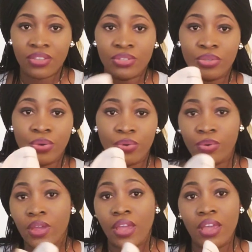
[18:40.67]
So
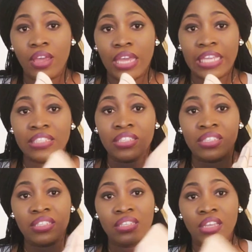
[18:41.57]

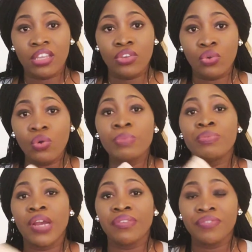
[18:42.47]
it's your
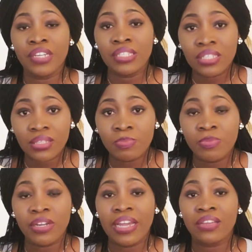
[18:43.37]
preference,
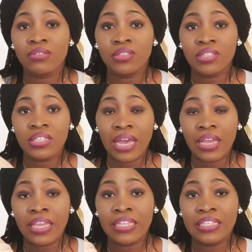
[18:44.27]
but I
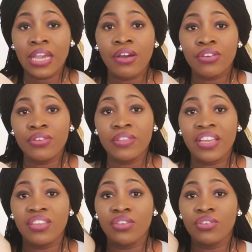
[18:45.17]
can tell you
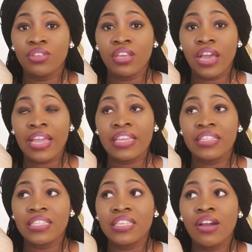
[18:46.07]

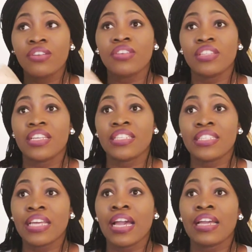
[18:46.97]

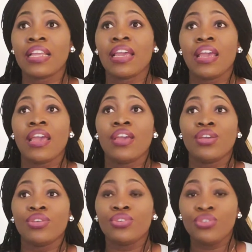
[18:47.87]
this, that
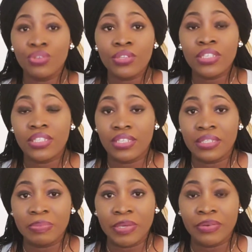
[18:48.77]
you need
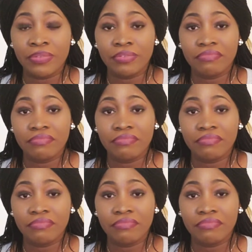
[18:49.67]
this belt.